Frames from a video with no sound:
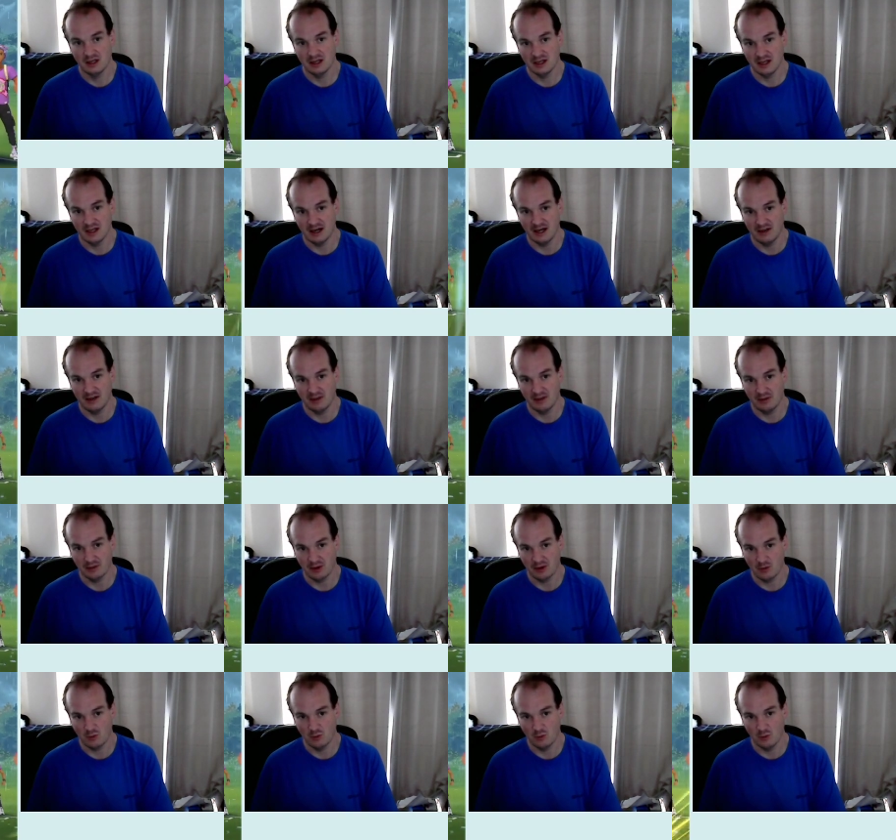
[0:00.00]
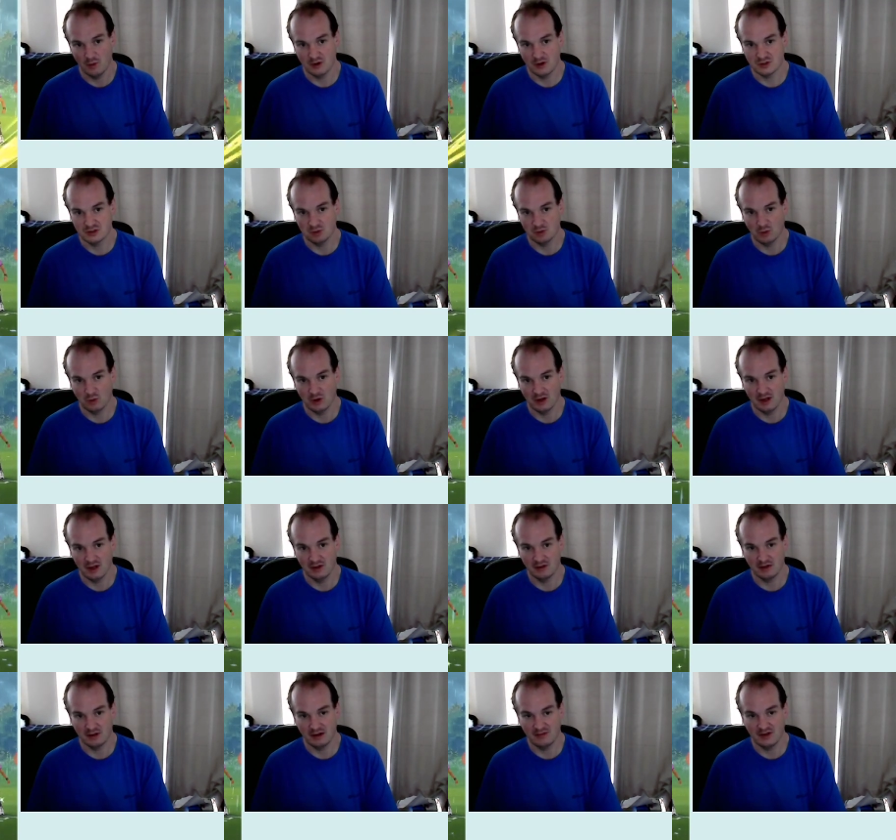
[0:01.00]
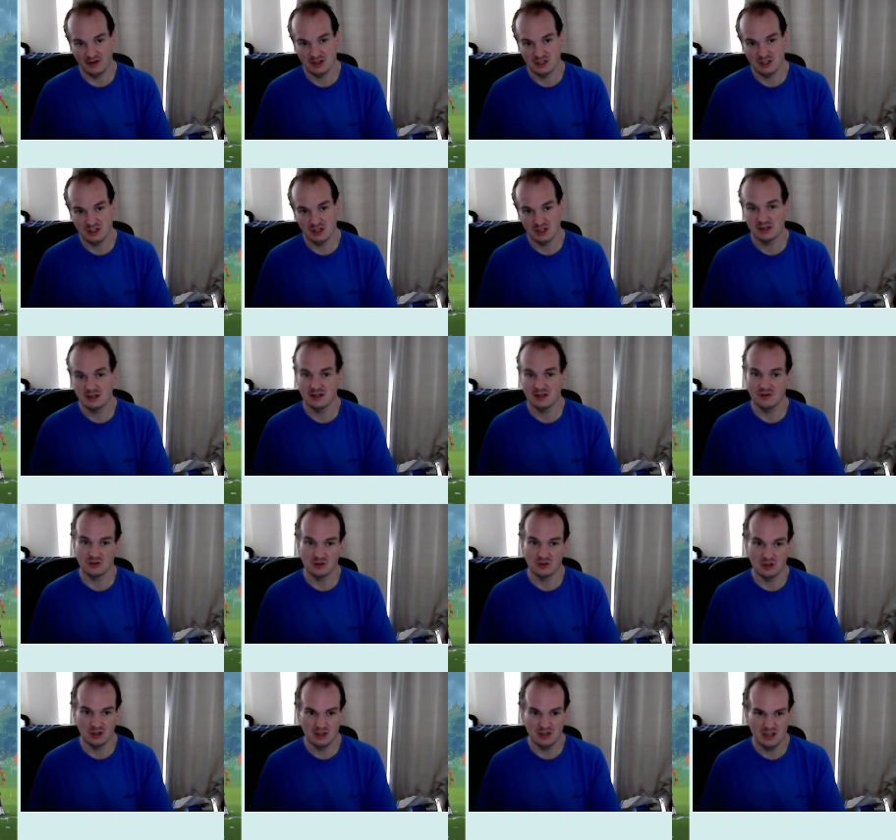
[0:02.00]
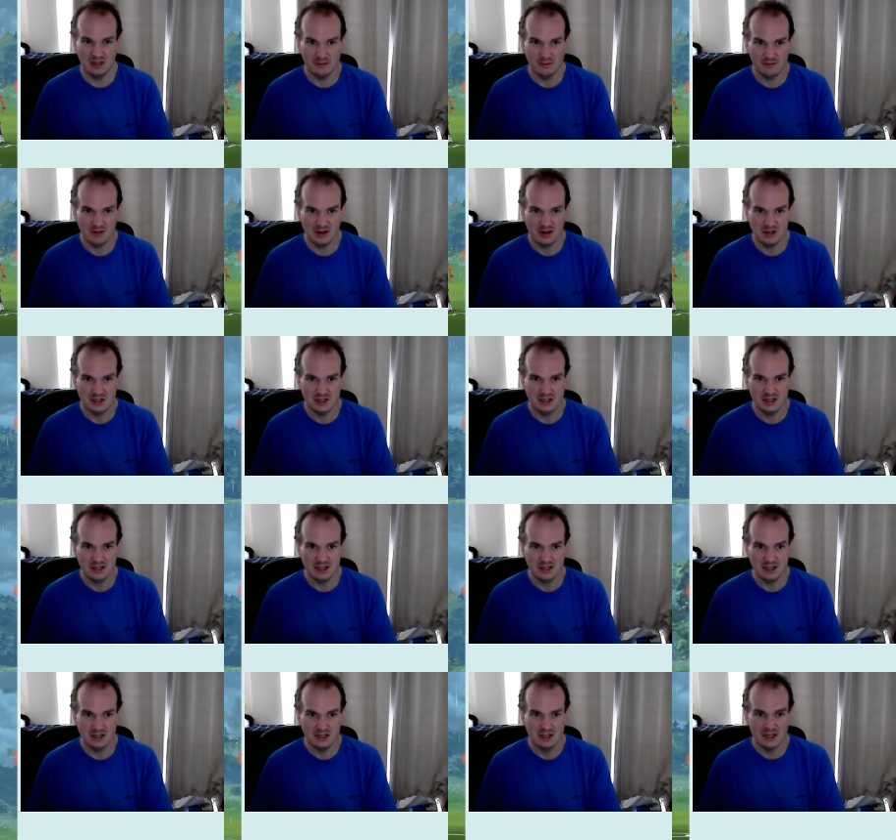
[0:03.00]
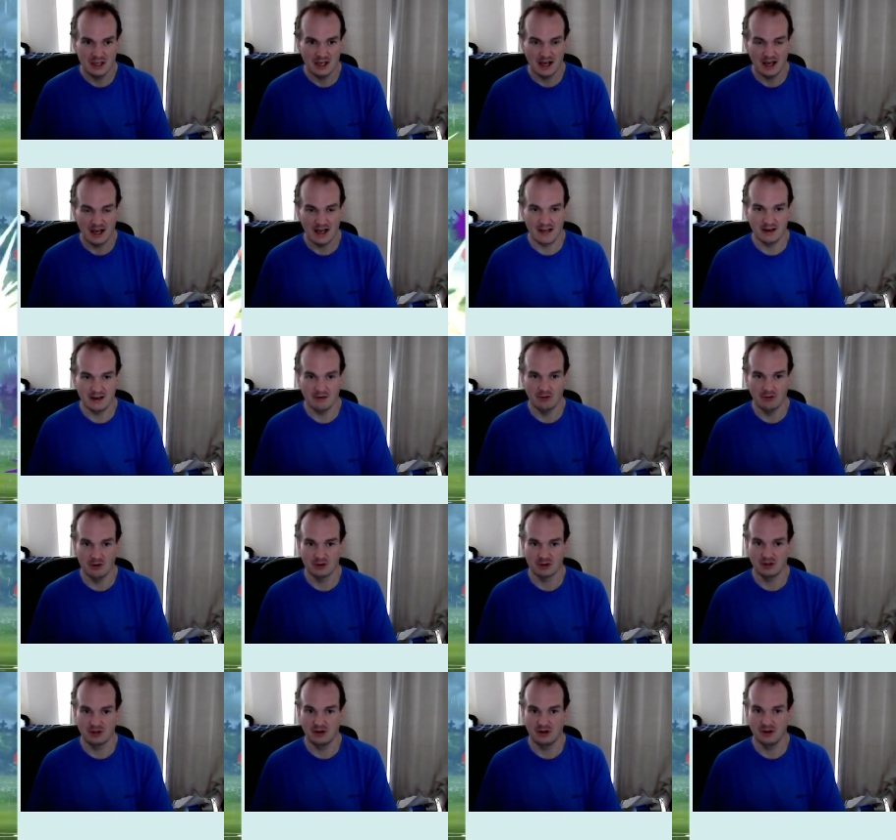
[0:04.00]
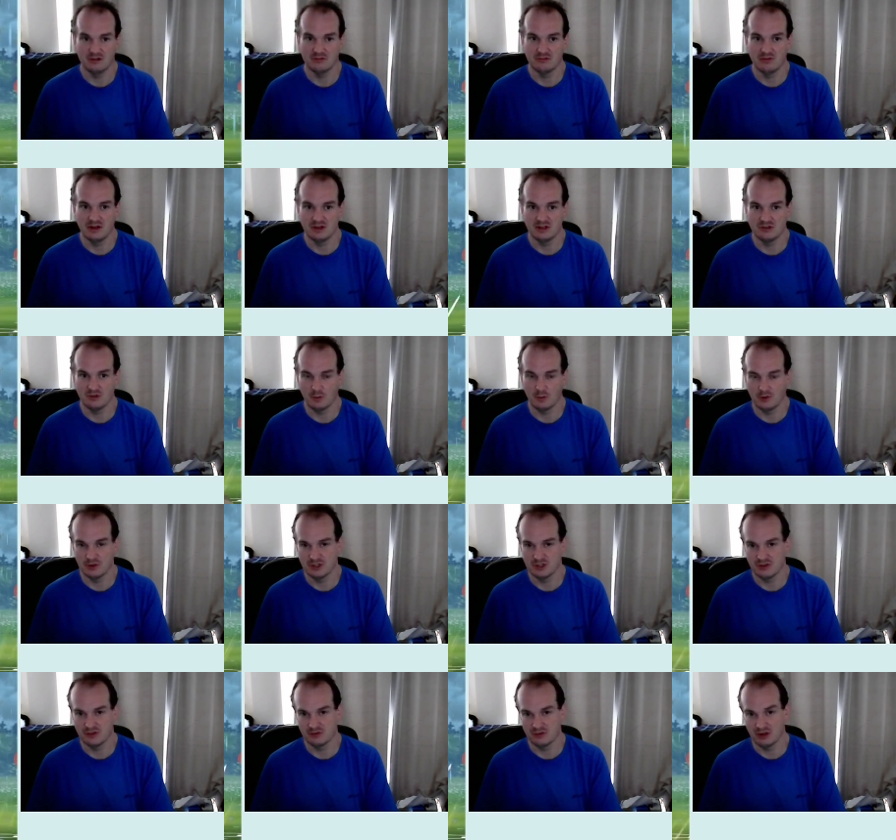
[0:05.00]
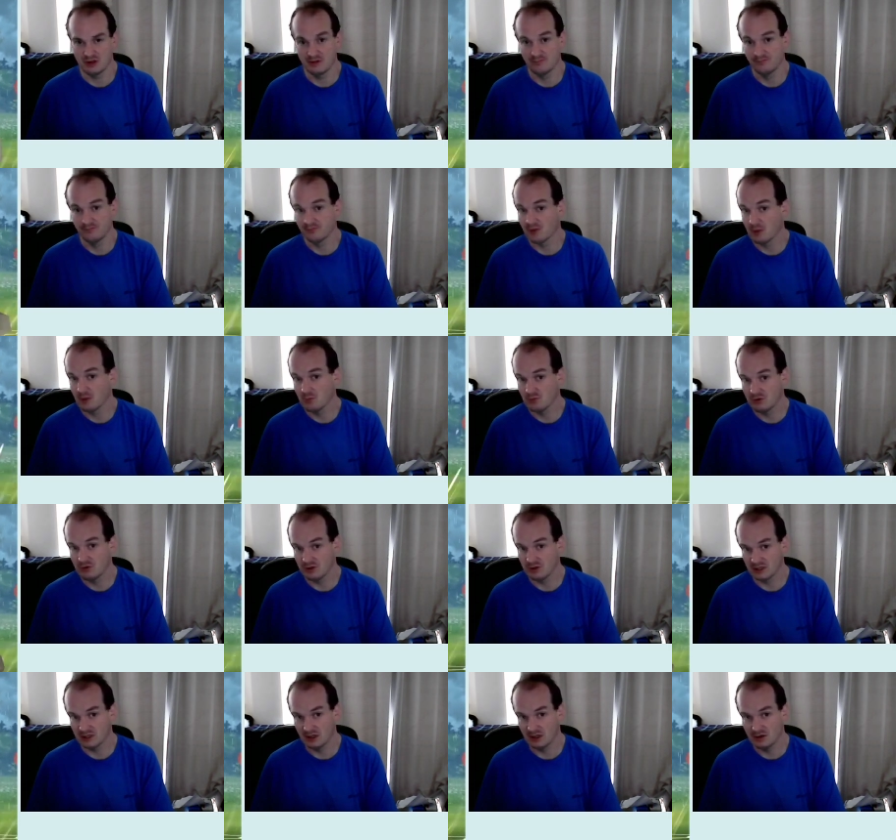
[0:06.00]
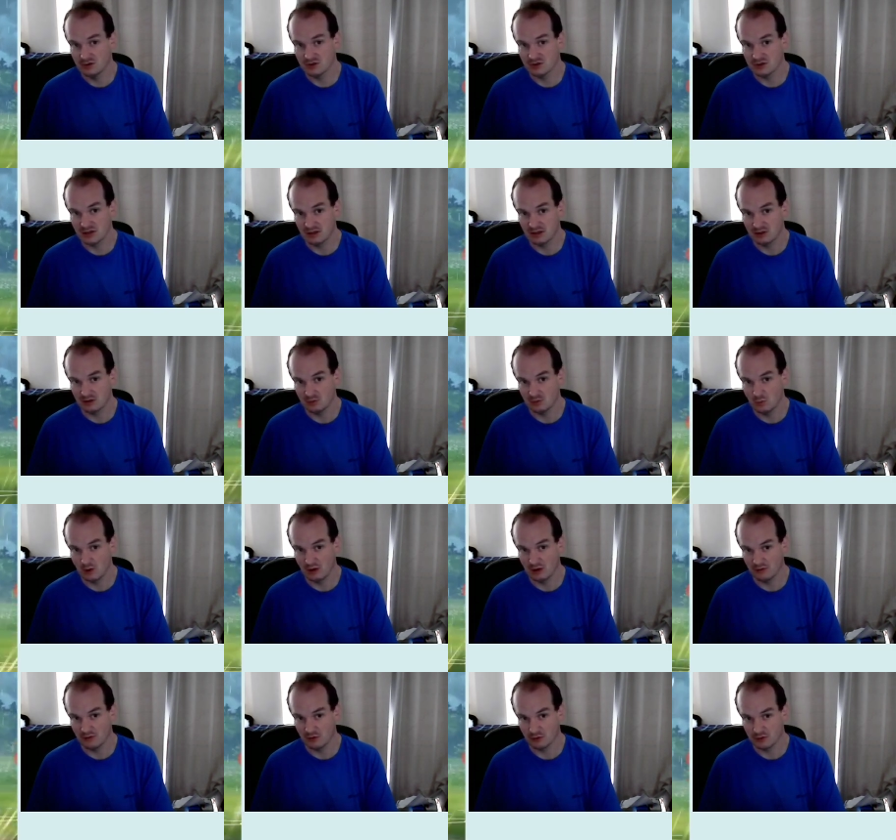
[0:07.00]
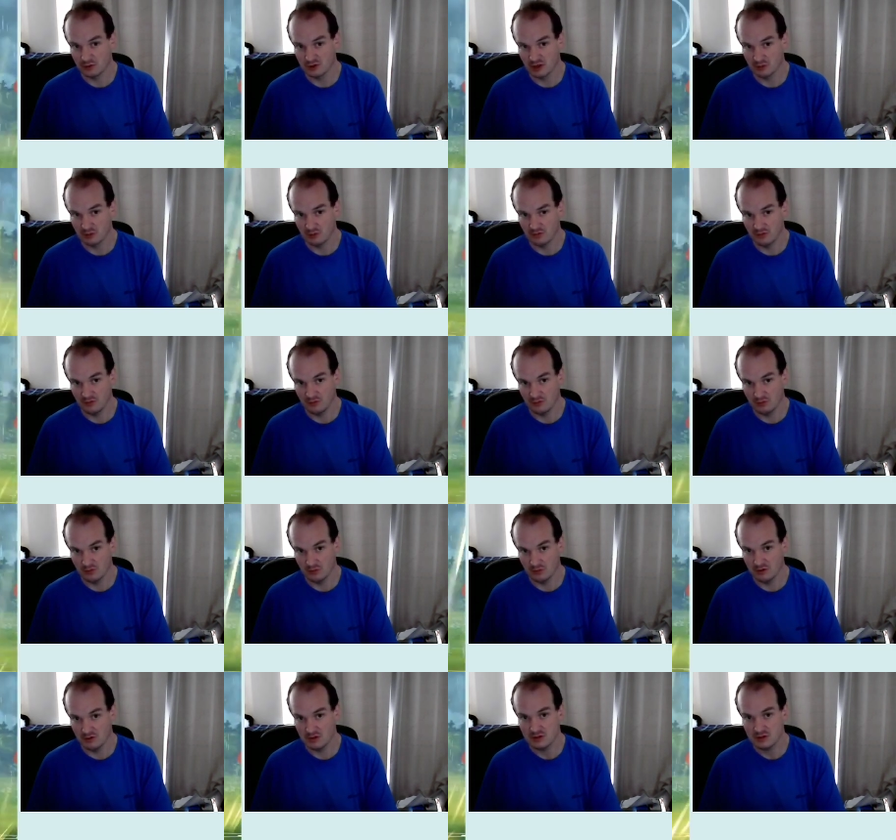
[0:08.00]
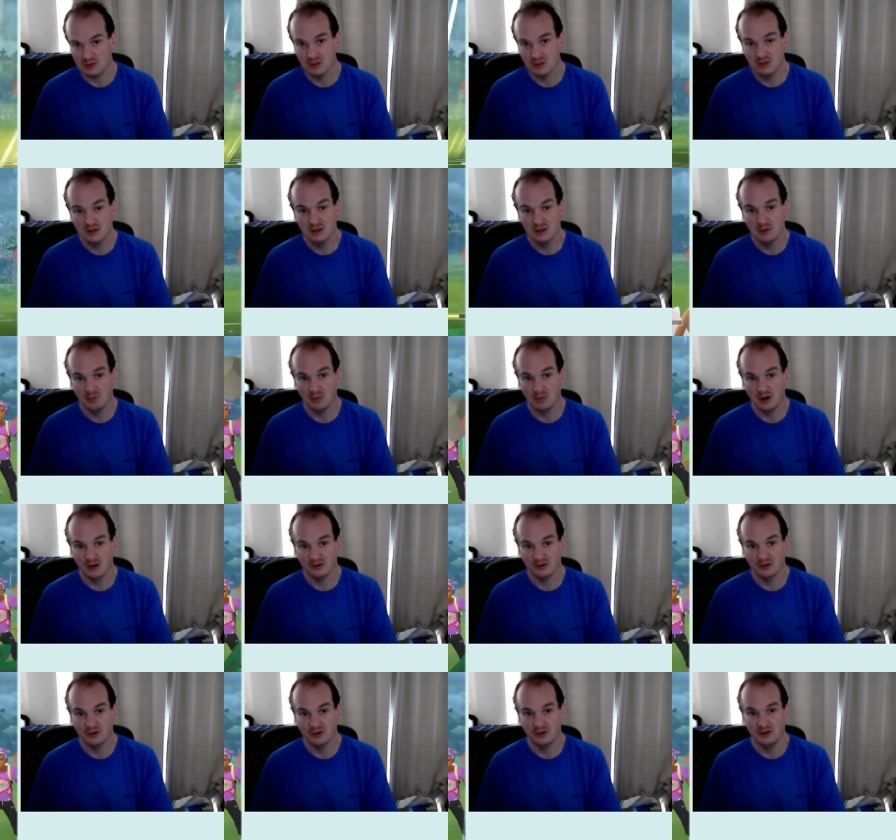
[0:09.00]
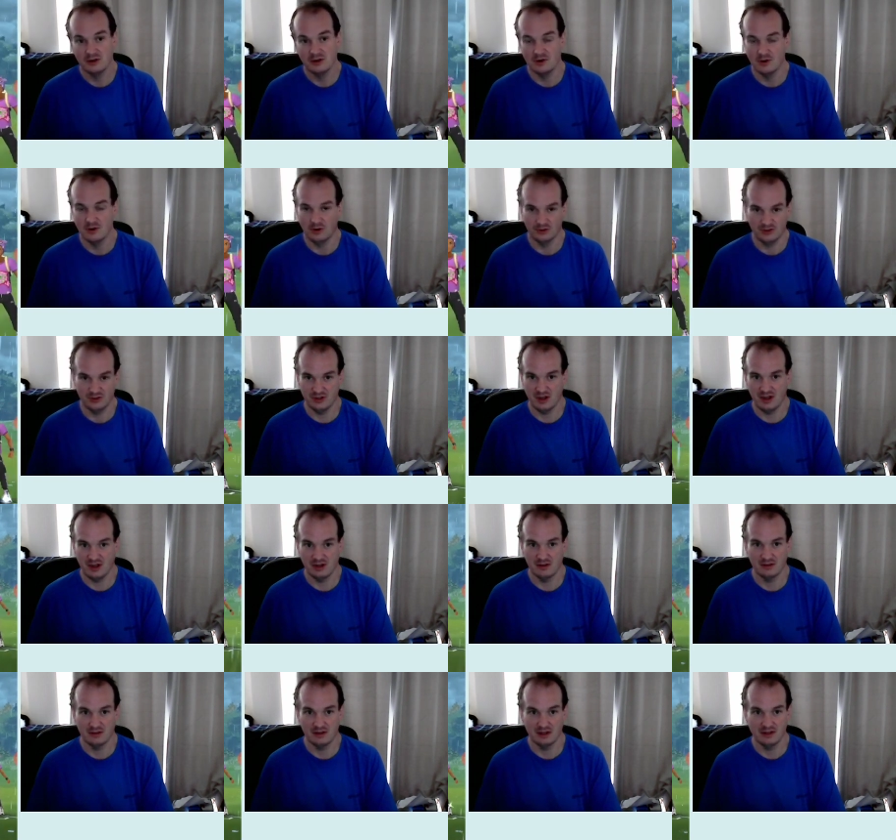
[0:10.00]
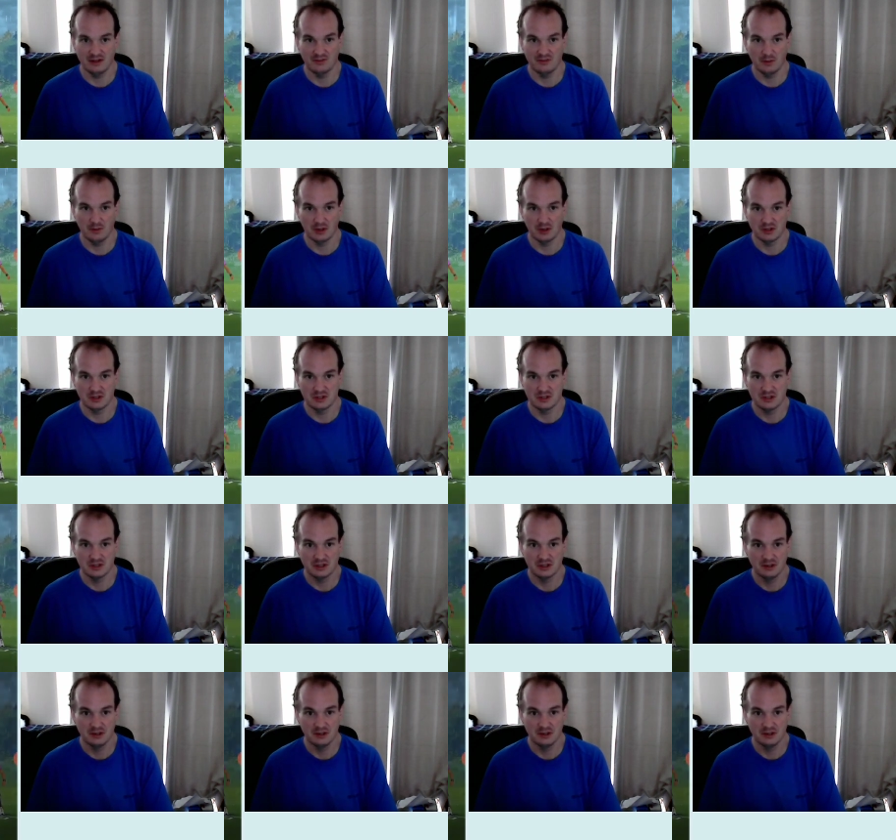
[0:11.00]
And there we go, almost one hit the Galvantula, gives us a little bit of energy lead, and a Rock Slide ready to drop on the Shiftry. Pretty close, they could well have got to charge move for us, but not today. Thank you very much.